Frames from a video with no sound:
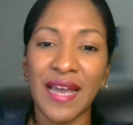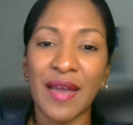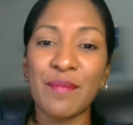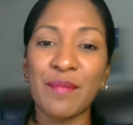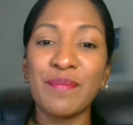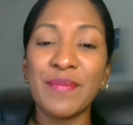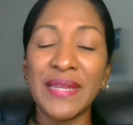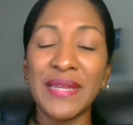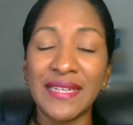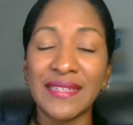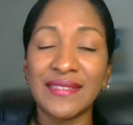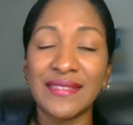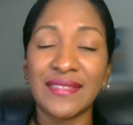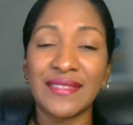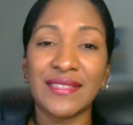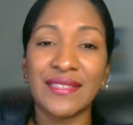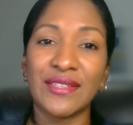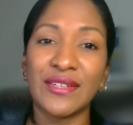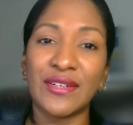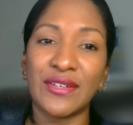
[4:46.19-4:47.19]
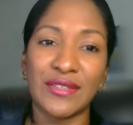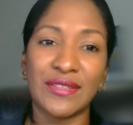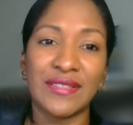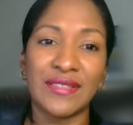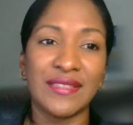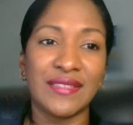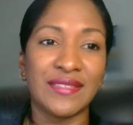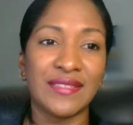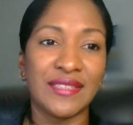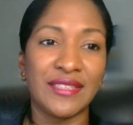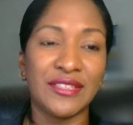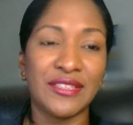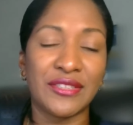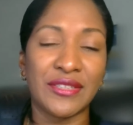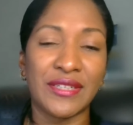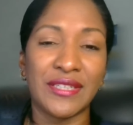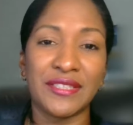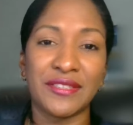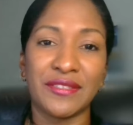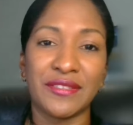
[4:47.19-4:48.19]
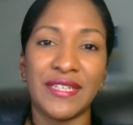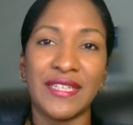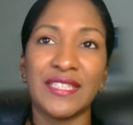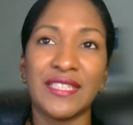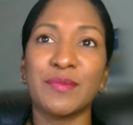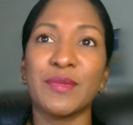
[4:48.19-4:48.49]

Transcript: ability to cut these interest rates.